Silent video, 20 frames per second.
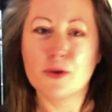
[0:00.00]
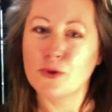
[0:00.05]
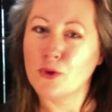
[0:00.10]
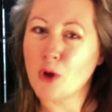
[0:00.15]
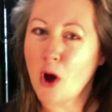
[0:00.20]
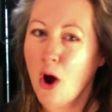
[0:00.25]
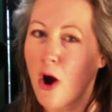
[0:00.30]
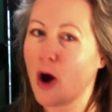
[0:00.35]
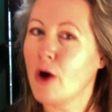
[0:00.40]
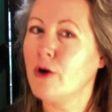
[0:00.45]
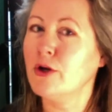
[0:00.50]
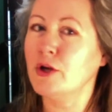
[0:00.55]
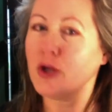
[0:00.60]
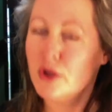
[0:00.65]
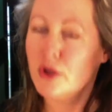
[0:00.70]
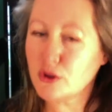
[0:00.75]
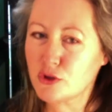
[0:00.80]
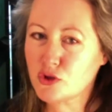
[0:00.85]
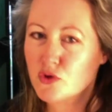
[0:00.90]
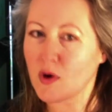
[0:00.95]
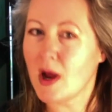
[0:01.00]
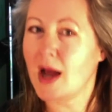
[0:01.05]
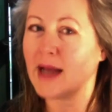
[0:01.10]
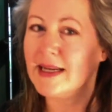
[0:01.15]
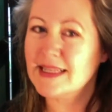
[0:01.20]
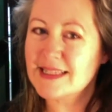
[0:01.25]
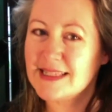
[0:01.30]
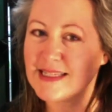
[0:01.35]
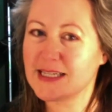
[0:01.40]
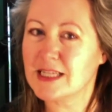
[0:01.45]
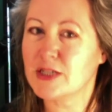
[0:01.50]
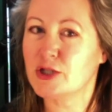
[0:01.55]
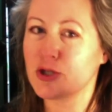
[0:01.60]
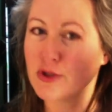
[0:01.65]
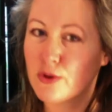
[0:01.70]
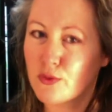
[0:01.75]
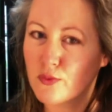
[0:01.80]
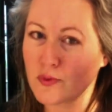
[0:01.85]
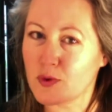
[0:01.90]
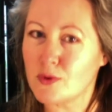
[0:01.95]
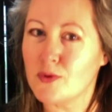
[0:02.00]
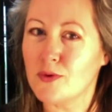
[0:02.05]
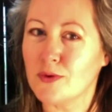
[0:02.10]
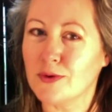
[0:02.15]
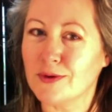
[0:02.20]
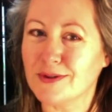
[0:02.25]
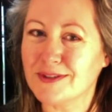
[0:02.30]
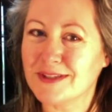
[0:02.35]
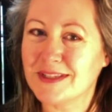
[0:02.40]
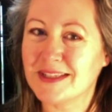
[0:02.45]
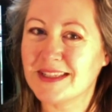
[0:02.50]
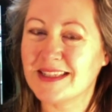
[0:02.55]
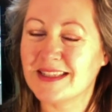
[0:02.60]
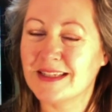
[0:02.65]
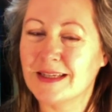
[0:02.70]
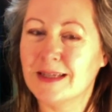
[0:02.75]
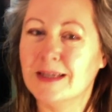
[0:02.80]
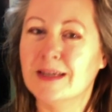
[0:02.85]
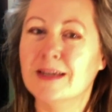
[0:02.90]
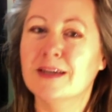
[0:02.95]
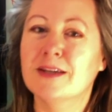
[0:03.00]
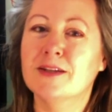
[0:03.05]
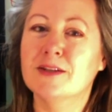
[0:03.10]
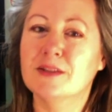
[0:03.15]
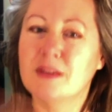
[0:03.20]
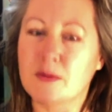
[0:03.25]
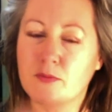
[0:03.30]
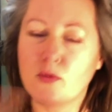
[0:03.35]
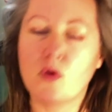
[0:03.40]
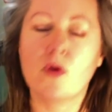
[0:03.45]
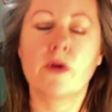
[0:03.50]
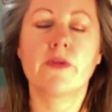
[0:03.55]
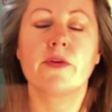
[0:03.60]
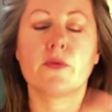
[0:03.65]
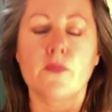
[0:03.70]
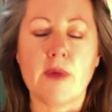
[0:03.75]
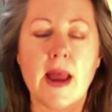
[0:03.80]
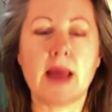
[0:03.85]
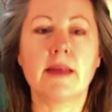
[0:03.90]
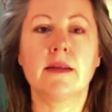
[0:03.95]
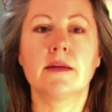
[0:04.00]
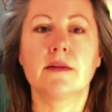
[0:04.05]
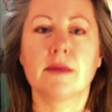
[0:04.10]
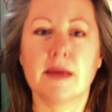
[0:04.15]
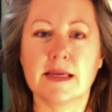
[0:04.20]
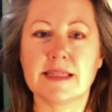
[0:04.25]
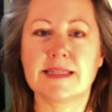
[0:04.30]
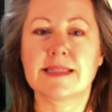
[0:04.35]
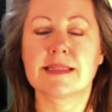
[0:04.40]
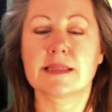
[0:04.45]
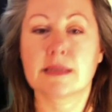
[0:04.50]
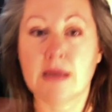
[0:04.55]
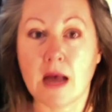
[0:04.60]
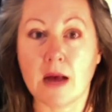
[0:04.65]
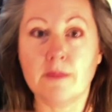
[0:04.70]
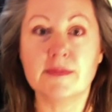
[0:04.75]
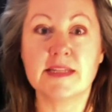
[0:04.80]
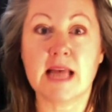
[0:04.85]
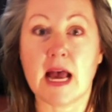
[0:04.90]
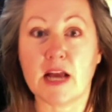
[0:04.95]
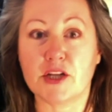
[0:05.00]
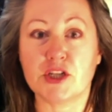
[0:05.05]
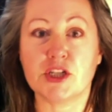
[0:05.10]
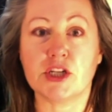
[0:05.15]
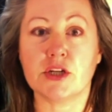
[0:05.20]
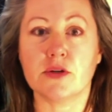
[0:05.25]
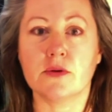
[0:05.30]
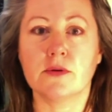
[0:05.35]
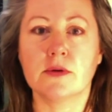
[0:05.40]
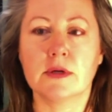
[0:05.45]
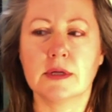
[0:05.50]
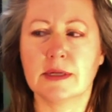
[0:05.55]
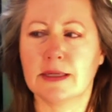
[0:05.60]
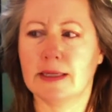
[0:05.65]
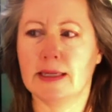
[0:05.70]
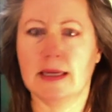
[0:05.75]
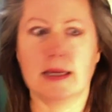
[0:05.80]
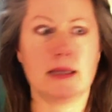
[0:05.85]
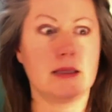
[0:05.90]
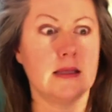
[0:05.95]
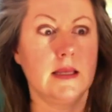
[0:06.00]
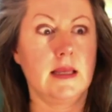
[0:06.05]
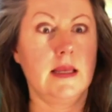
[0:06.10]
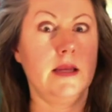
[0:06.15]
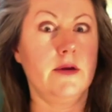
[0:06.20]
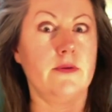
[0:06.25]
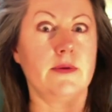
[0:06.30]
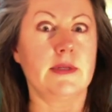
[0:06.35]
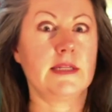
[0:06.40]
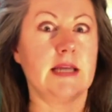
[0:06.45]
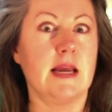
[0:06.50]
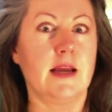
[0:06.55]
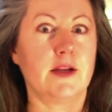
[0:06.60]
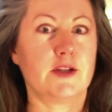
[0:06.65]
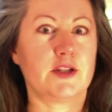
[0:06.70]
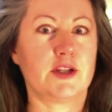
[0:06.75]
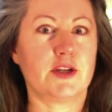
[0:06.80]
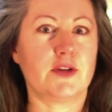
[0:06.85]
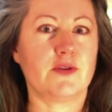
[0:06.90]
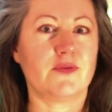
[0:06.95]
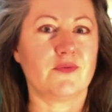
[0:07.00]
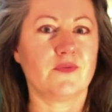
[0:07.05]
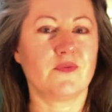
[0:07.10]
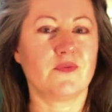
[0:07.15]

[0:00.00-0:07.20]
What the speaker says: The harder you try to stick to the rules, the more the randomness comes at you and irritates you.